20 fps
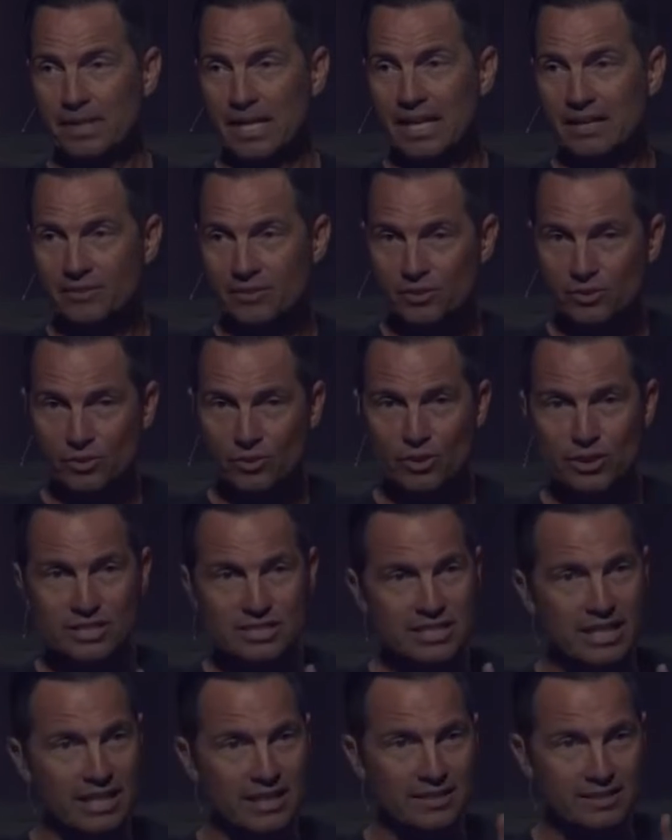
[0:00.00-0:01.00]
And the Lord
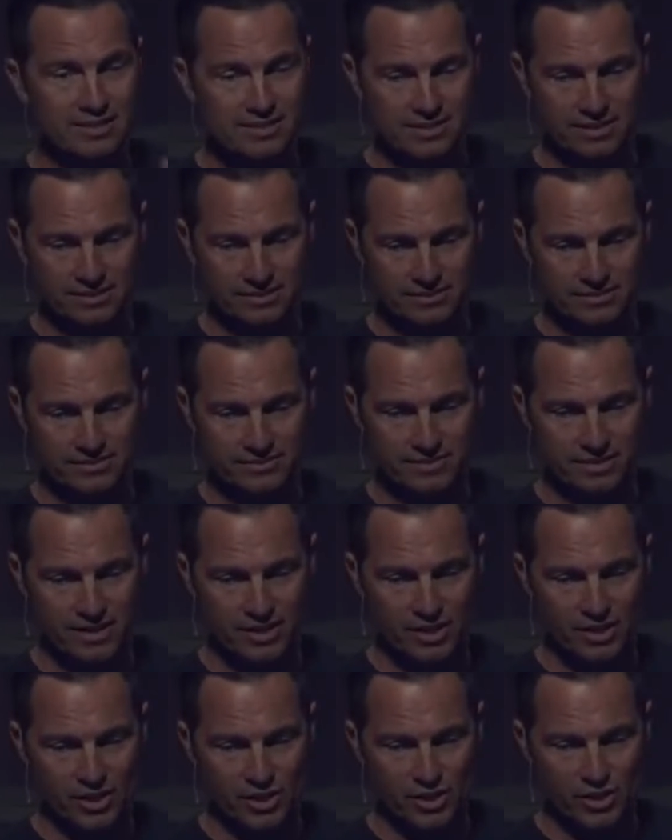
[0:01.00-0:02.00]
is like, listen,
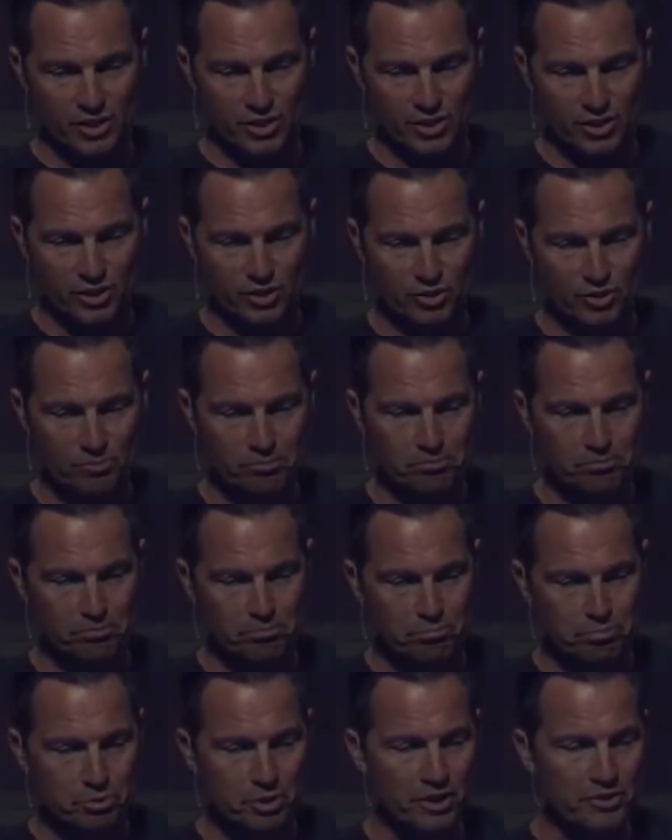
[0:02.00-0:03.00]
your
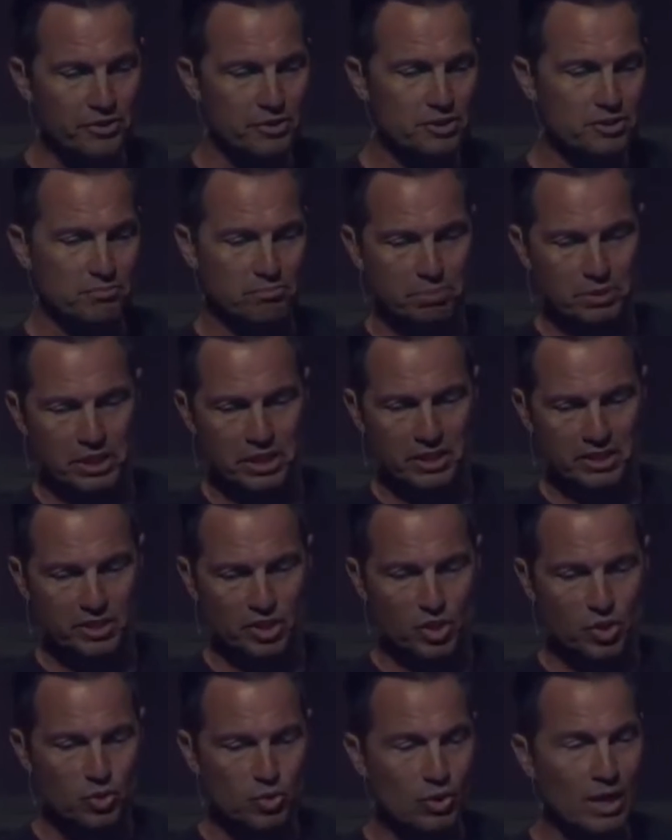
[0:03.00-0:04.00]
brother's
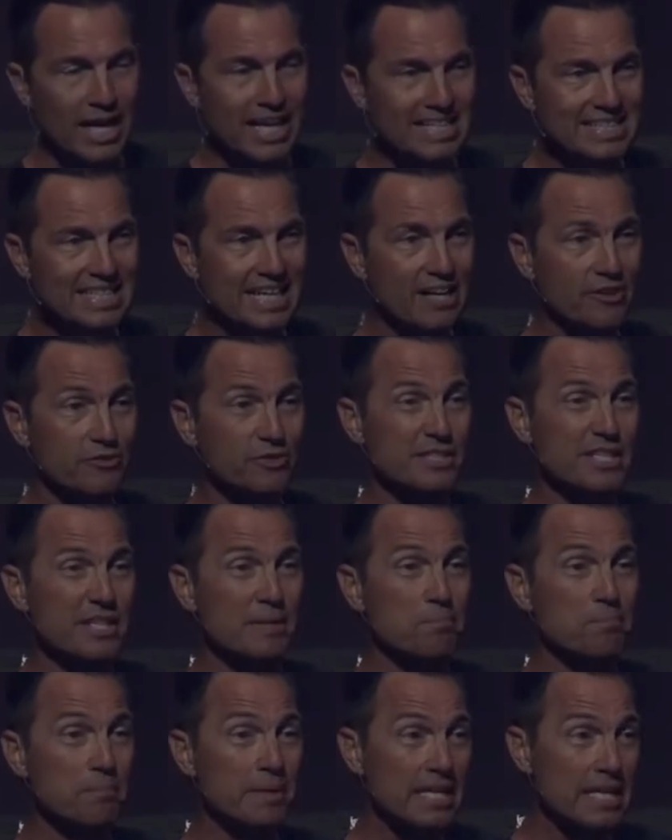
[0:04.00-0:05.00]
blood cries out
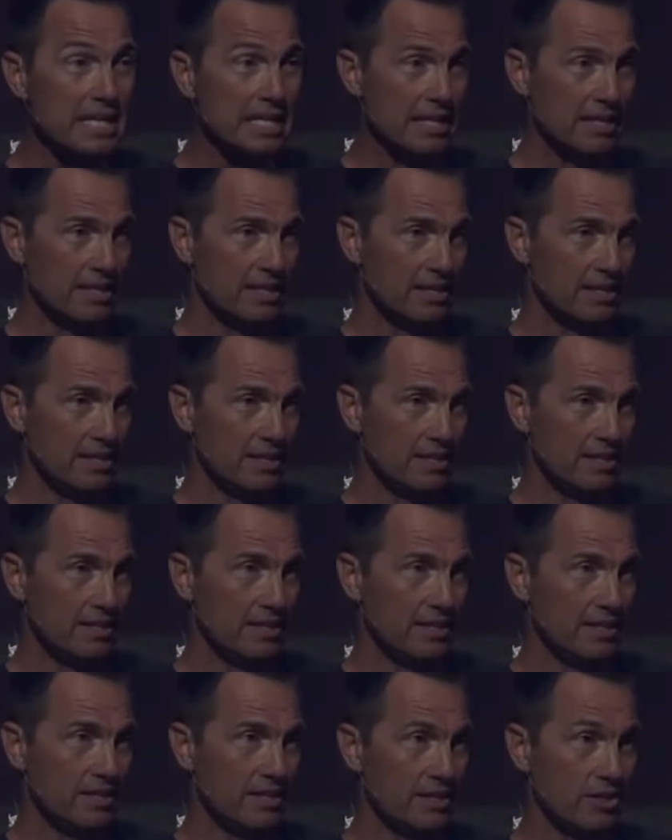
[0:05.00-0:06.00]
to me.
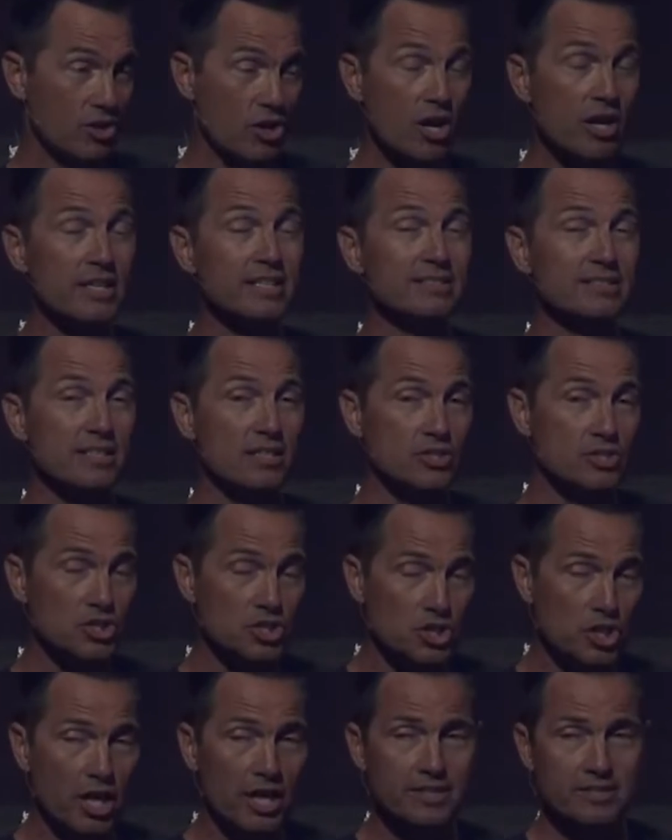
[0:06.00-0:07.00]
God is a
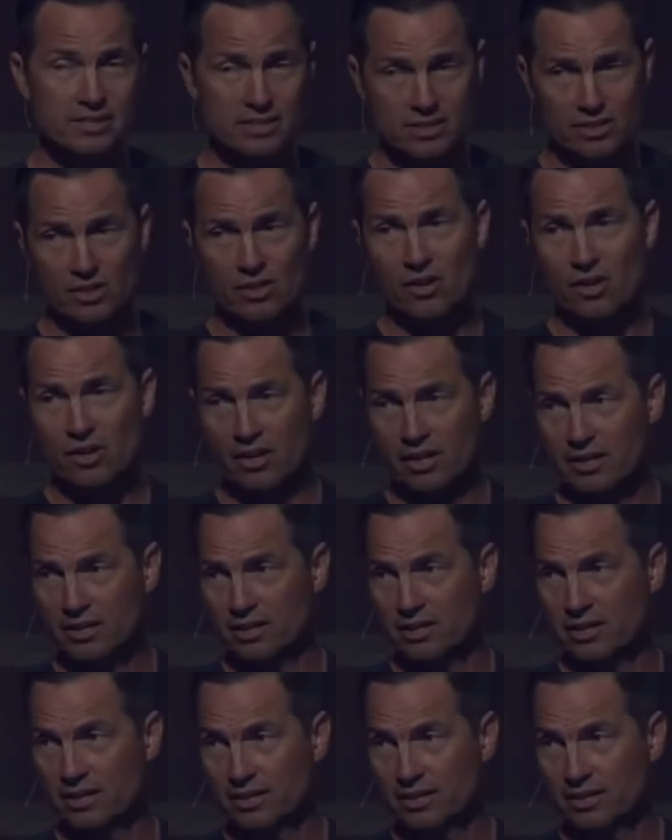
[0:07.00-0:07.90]
just God.